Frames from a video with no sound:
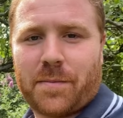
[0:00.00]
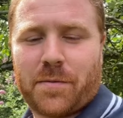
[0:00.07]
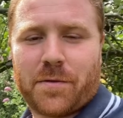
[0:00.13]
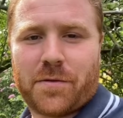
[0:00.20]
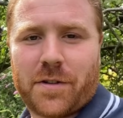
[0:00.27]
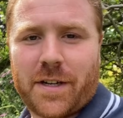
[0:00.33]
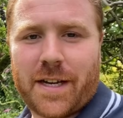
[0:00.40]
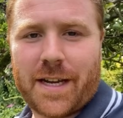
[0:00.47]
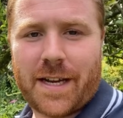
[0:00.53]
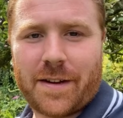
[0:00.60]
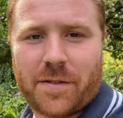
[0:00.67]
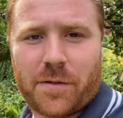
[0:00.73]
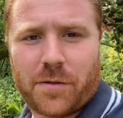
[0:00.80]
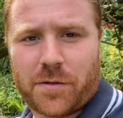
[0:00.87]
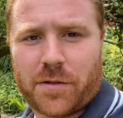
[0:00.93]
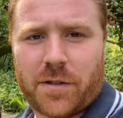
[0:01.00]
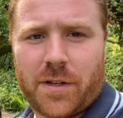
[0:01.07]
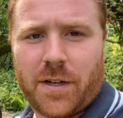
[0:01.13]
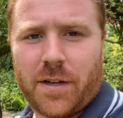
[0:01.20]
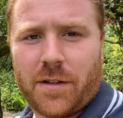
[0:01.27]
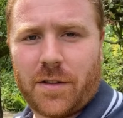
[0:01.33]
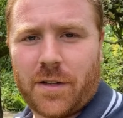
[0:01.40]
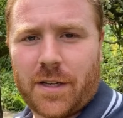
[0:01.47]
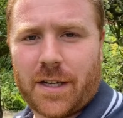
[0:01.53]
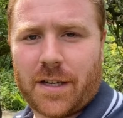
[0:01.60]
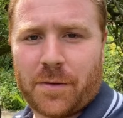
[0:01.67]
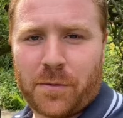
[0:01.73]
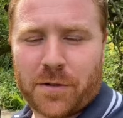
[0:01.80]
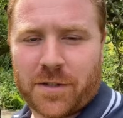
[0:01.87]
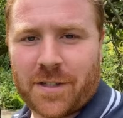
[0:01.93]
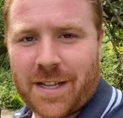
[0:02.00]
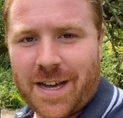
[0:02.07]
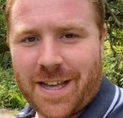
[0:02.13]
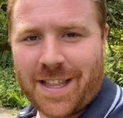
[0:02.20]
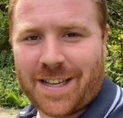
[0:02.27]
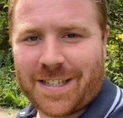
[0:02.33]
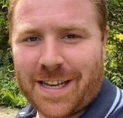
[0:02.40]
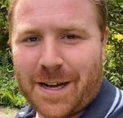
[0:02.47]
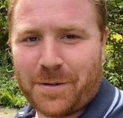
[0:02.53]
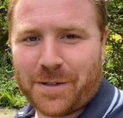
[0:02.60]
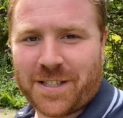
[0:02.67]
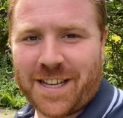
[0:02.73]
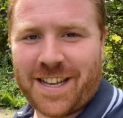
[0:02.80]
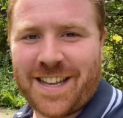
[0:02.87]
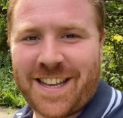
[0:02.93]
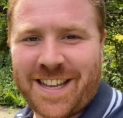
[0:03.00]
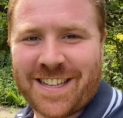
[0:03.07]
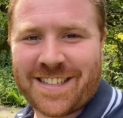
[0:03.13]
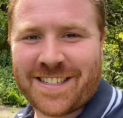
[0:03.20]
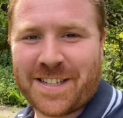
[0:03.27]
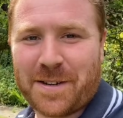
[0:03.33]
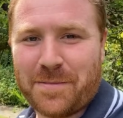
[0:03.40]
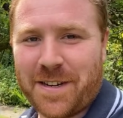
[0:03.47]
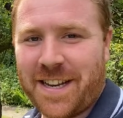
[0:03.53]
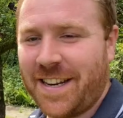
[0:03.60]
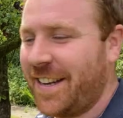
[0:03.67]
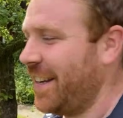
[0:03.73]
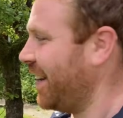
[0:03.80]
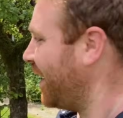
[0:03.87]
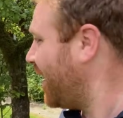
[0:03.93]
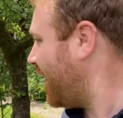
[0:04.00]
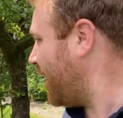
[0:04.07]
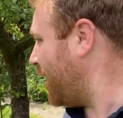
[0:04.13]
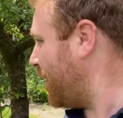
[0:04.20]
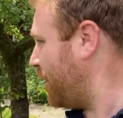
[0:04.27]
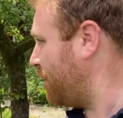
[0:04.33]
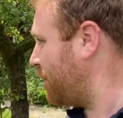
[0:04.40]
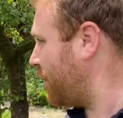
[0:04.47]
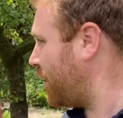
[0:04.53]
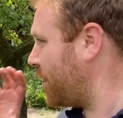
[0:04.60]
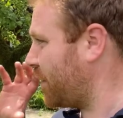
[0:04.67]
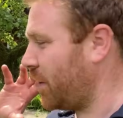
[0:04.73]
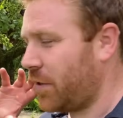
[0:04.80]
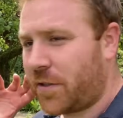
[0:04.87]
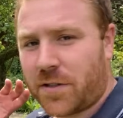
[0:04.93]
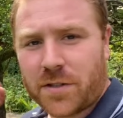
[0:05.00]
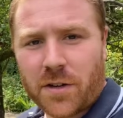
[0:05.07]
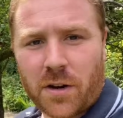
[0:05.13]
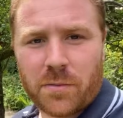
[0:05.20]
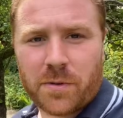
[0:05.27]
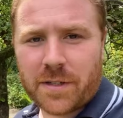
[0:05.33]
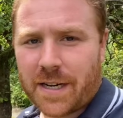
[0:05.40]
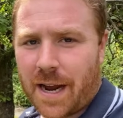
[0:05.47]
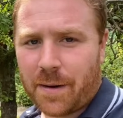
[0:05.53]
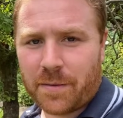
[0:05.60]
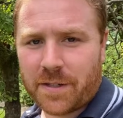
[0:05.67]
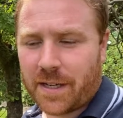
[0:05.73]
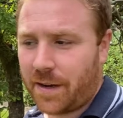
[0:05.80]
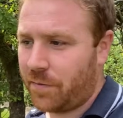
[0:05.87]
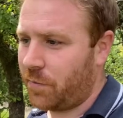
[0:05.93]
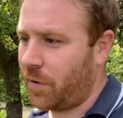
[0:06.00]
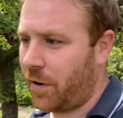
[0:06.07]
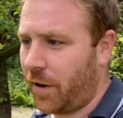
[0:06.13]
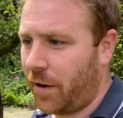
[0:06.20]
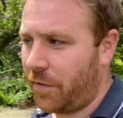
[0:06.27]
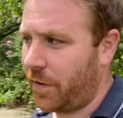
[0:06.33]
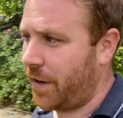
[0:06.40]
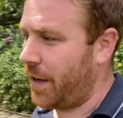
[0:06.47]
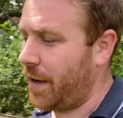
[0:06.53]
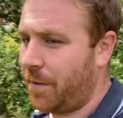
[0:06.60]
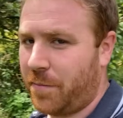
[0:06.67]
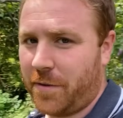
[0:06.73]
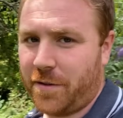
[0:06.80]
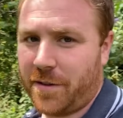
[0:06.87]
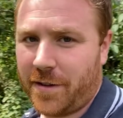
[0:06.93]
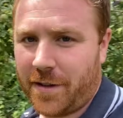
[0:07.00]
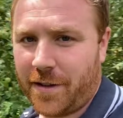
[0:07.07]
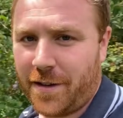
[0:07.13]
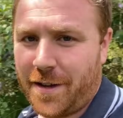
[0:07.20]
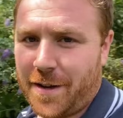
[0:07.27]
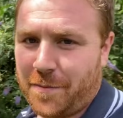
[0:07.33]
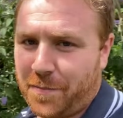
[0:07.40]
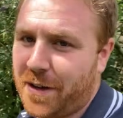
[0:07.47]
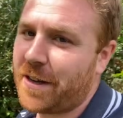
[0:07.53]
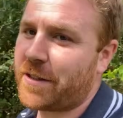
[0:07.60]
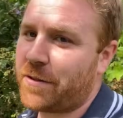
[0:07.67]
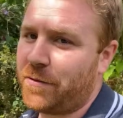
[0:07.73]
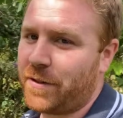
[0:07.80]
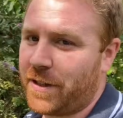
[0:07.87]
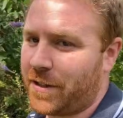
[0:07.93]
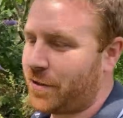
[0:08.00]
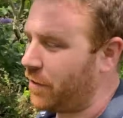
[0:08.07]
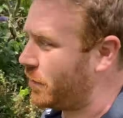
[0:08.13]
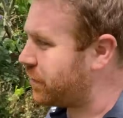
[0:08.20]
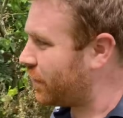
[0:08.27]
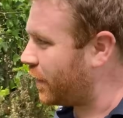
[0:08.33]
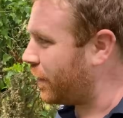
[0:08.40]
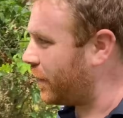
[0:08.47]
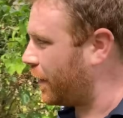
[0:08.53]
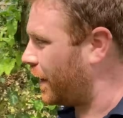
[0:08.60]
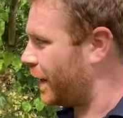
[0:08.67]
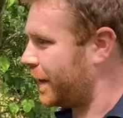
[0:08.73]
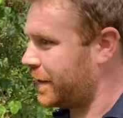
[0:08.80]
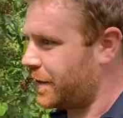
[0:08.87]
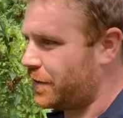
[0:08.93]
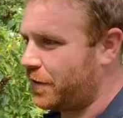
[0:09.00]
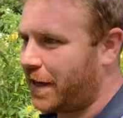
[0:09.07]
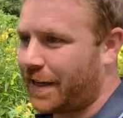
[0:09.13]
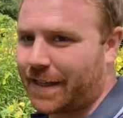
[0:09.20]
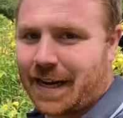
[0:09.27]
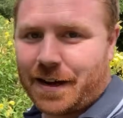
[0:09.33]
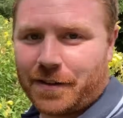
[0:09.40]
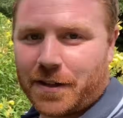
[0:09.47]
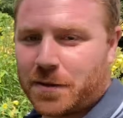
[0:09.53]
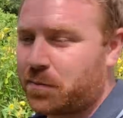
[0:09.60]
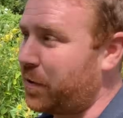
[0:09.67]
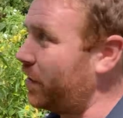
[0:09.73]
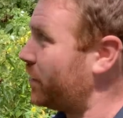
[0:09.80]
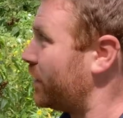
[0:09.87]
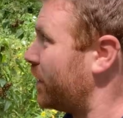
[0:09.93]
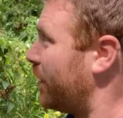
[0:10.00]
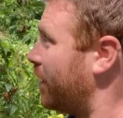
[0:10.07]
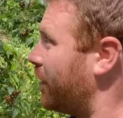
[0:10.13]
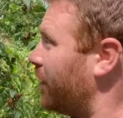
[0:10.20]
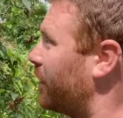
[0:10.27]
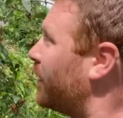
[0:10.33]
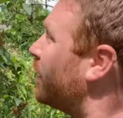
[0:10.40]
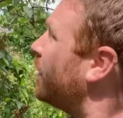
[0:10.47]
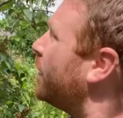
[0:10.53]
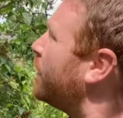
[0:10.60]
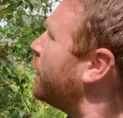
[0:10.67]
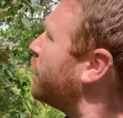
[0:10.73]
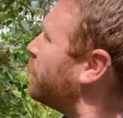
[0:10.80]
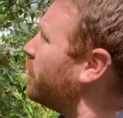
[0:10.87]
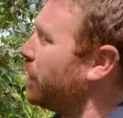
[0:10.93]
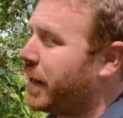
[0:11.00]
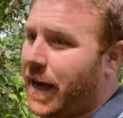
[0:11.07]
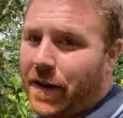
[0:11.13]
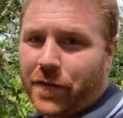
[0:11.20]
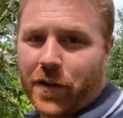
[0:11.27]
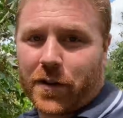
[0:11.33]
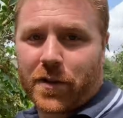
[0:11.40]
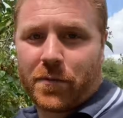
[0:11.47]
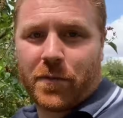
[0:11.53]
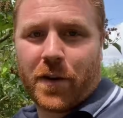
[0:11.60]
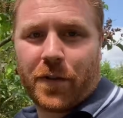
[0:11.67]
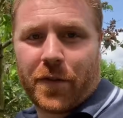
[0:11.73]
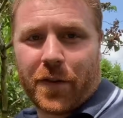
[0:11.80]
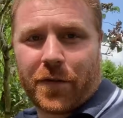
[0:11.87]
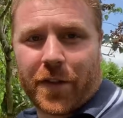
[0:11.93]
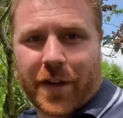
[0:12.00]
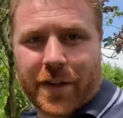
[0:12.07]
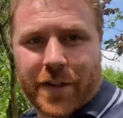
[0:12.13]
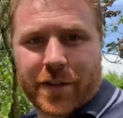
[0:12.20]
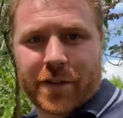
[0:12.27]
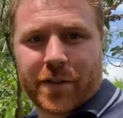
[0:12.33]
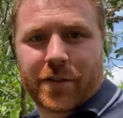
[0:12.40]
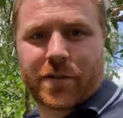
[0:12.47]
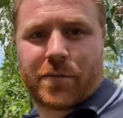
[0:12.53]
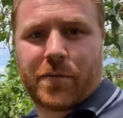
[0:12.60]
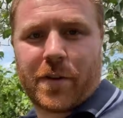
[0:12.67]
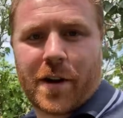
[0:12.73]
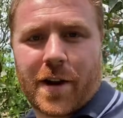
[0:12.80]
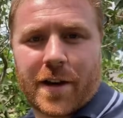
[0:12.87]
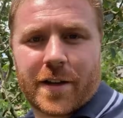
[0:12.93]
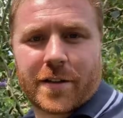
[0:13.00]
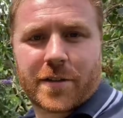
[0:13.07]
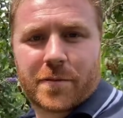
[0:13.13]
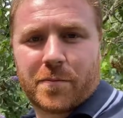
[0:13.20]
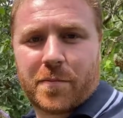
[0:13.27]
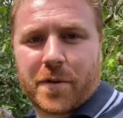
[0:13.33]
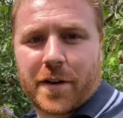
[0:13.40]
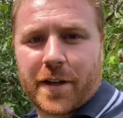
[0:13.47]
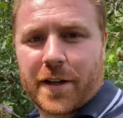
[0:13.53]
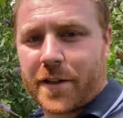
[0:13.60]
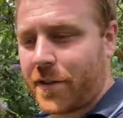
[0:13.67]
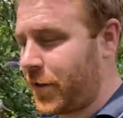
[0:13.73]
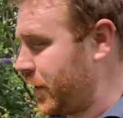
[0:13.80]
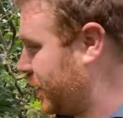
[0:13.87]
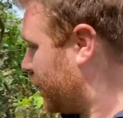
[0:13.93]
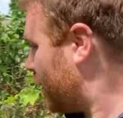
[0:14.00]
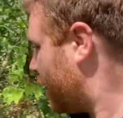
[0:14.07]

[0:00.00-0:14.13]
apple tree here. Of course, the digger wasn't there, that's ours that's coming in. There's so much habitat for wildlife in here, but the pièce de résistance, I think, is as you get down this part of the garden, where they have got some lovely features, got some lilacs, some buddleias,